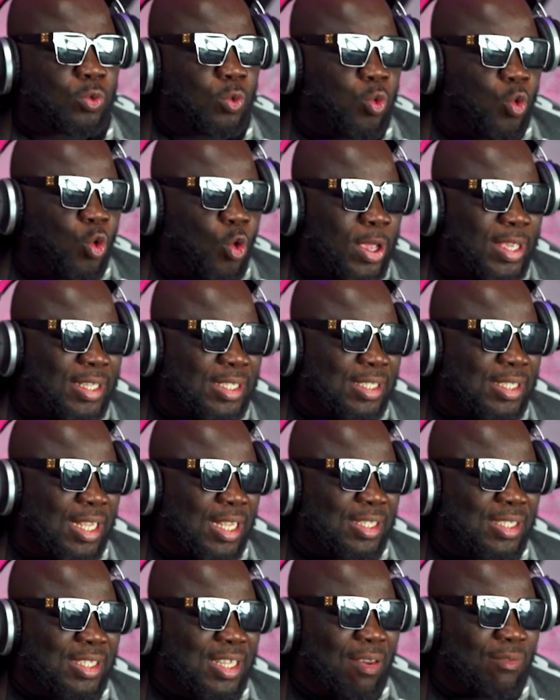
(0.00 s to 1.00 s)
who is
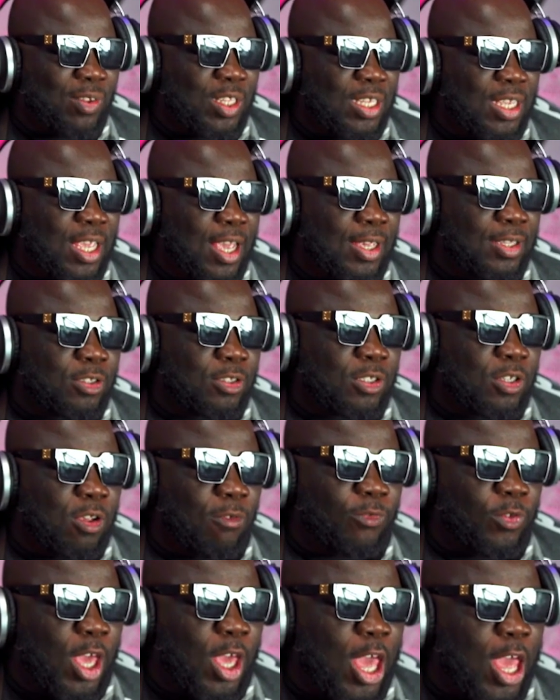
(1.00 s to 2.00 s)
37 years
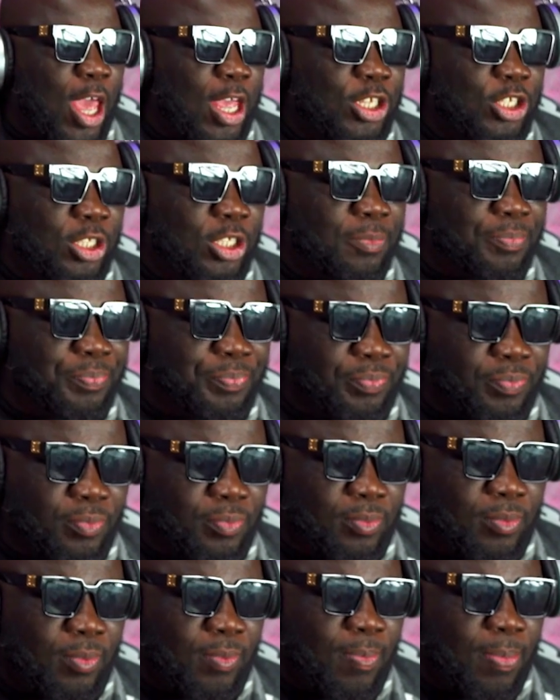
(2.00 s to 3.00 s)
of age,
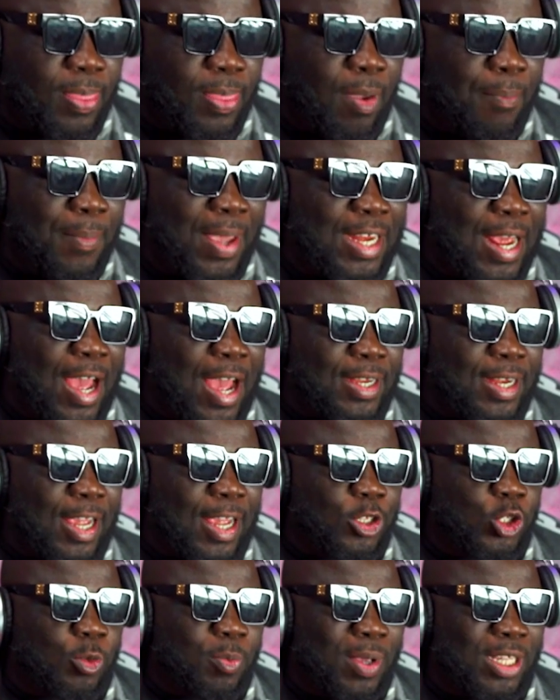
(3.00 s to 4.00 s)
made an
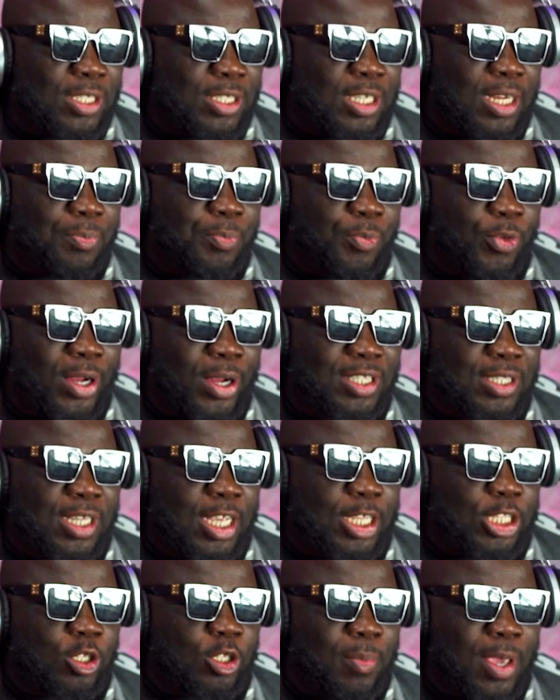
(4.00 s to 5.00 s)
announcement in a press
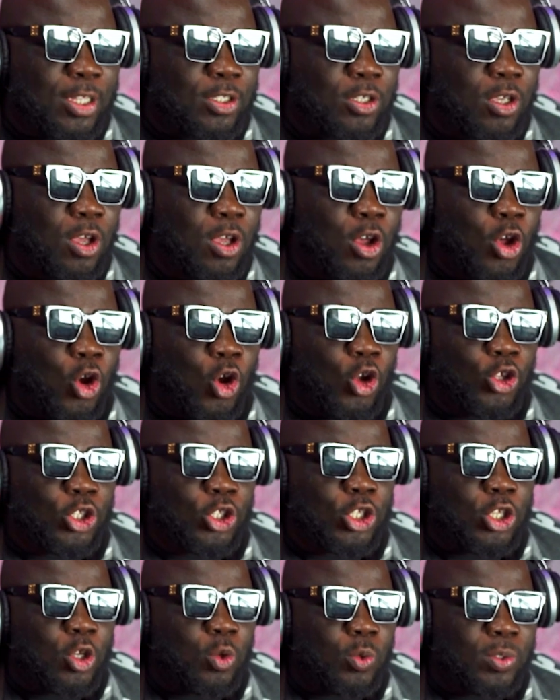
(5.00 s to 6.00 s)
statement on
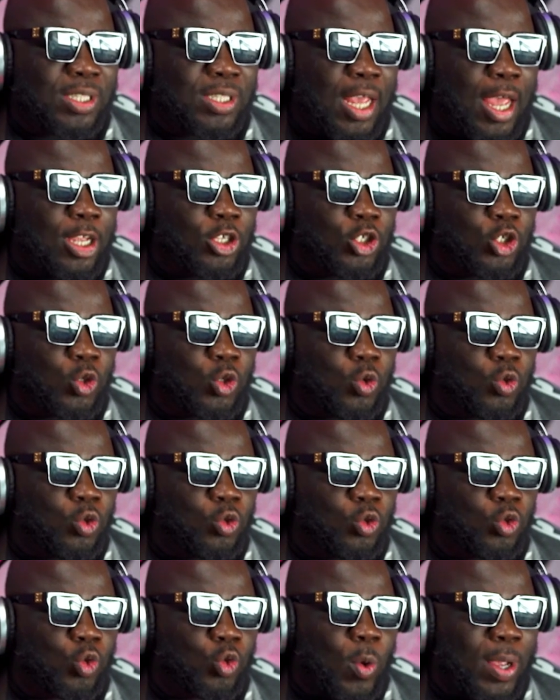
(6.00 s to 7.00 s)
Tuesday,
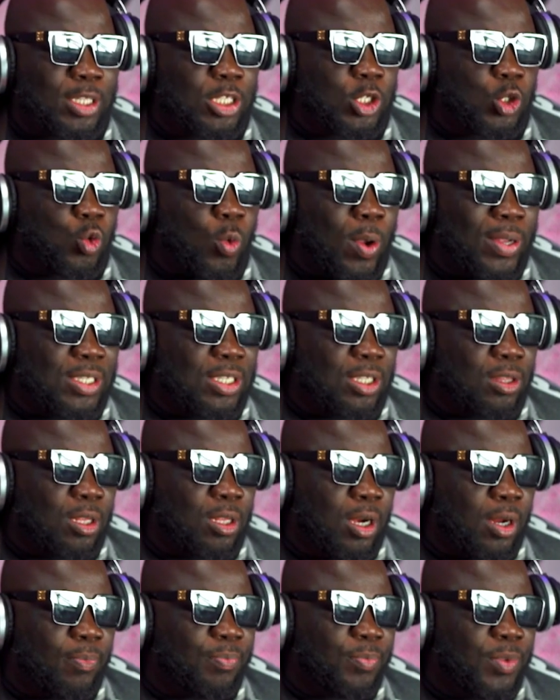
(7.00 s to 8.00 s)
June
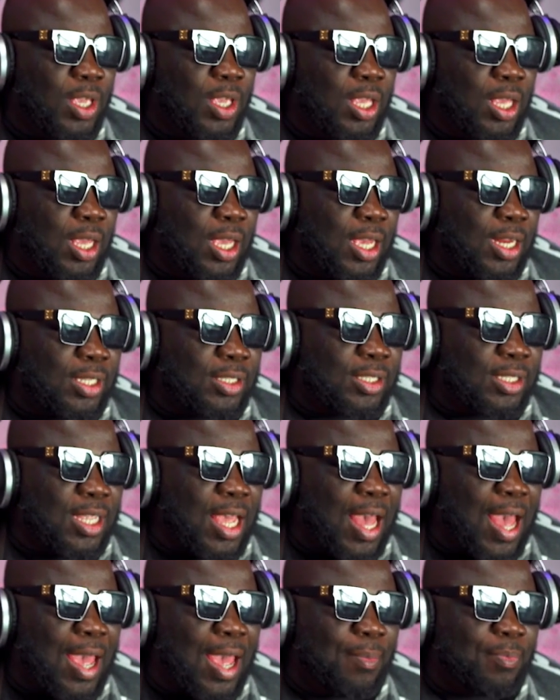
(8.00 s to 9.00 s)
2023. It is
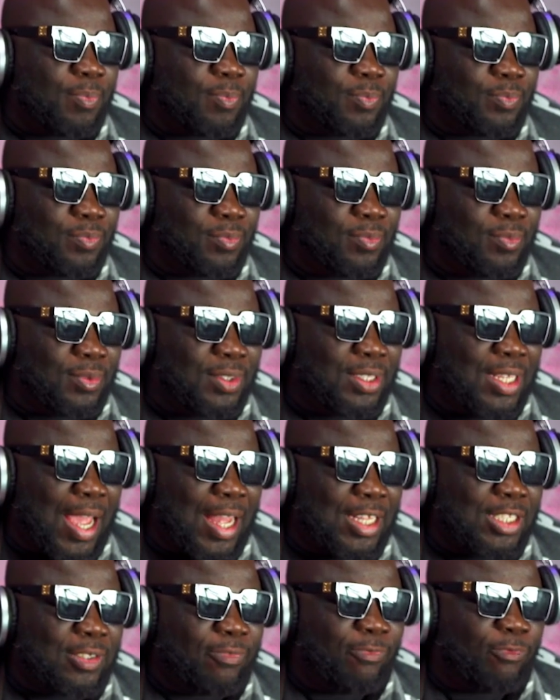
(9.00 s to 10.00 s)
time.
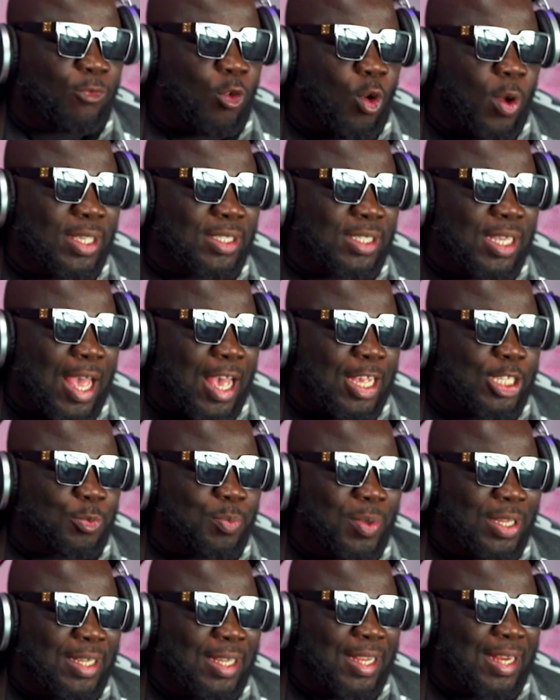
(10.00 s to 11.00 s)
That voice has
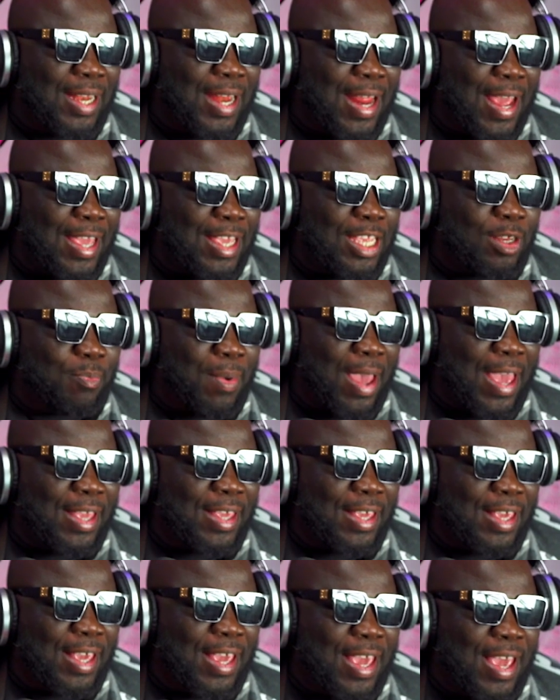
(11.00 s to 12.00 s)
been clear in
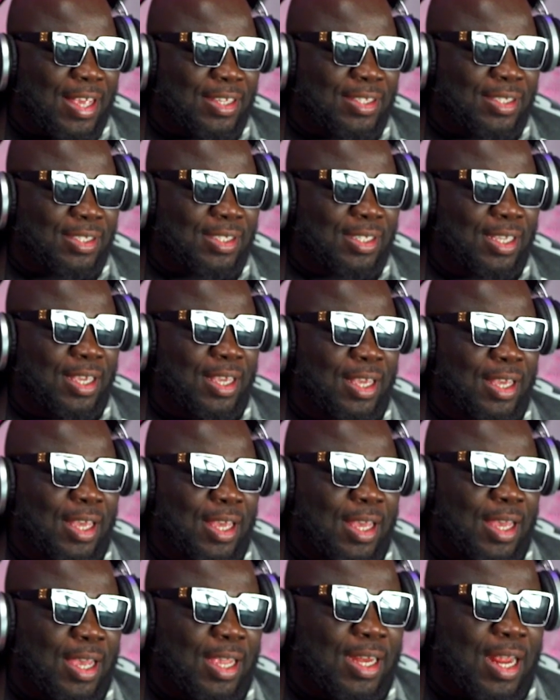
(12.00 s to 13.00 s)
my ears
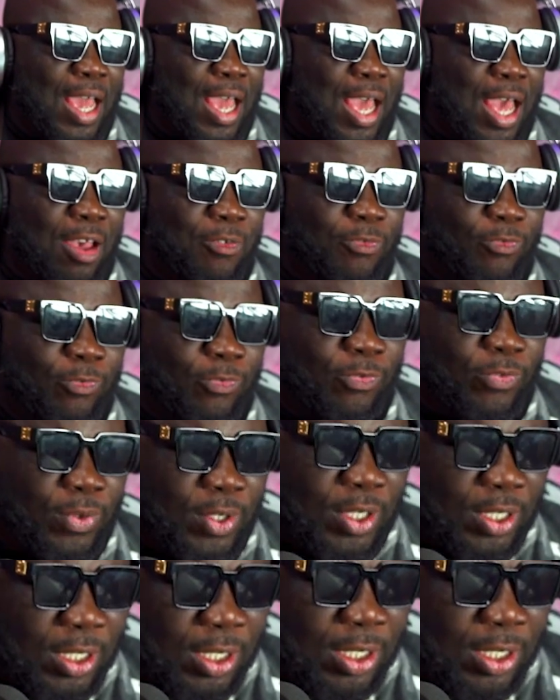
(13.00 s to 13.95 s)
and have